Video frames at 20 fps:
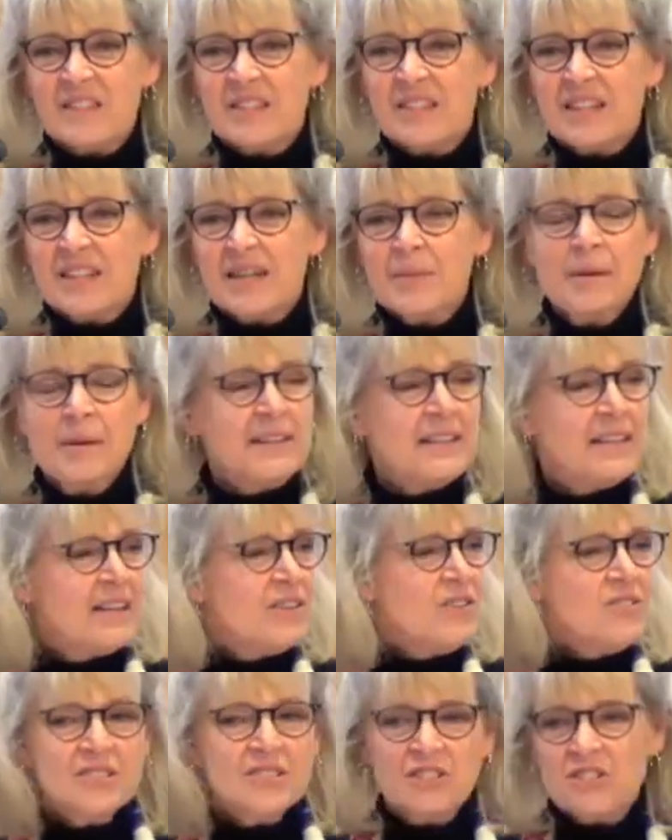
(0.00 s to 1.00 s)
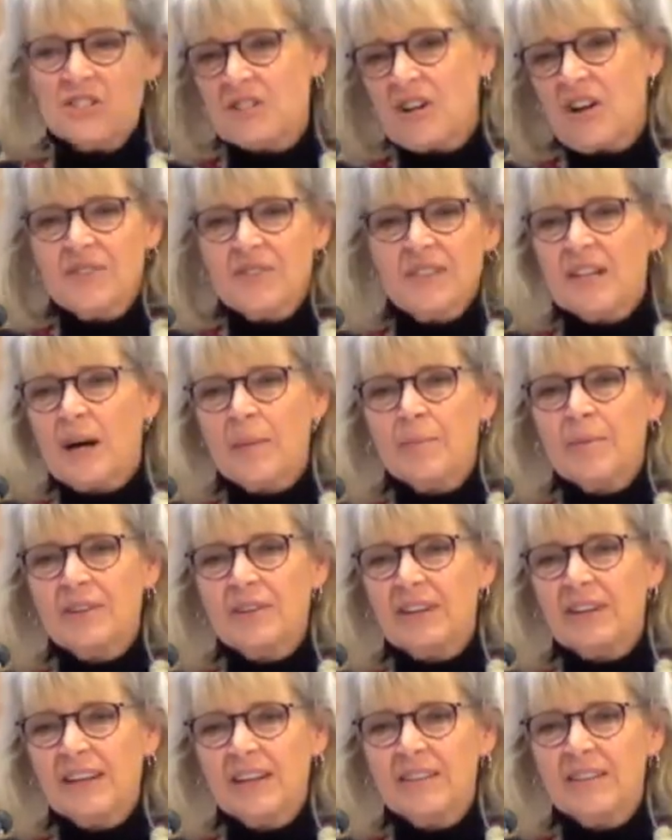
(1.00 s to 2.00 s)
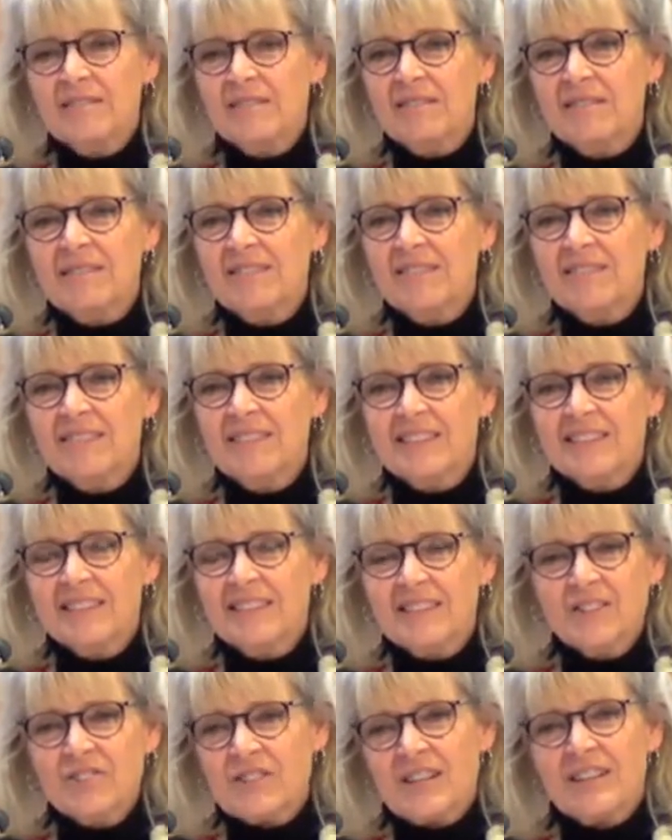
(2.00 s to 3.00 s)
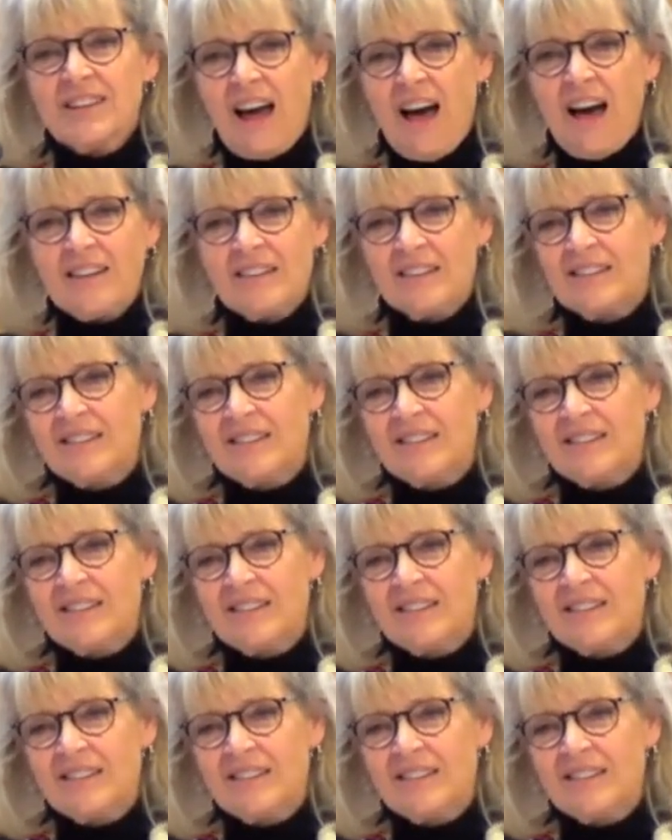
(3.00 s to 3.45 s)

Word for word: Anybody else? Just off the top of your head. There's a lot.